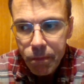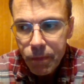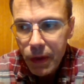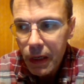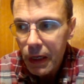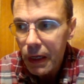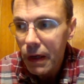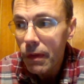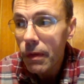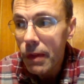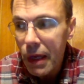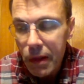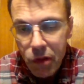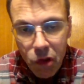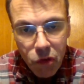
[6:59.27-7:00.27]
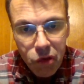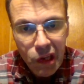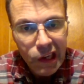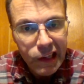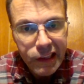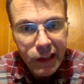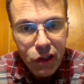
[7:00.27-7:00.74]
dental
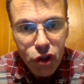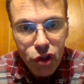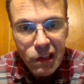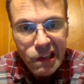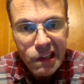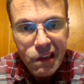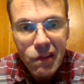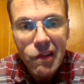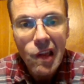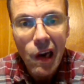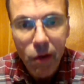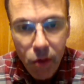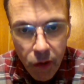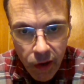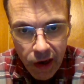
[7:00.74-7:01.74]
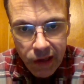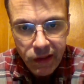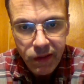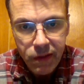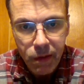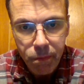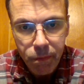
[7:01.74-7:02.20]
technicians,
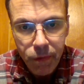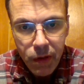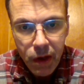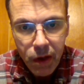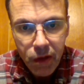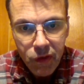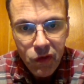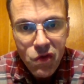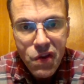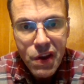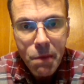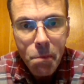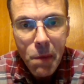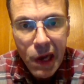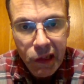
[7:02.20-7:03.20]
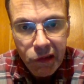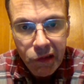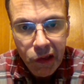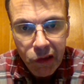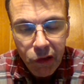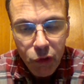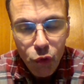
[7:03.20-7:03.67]
terrorized them,
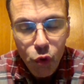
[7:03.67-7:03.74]
demanded to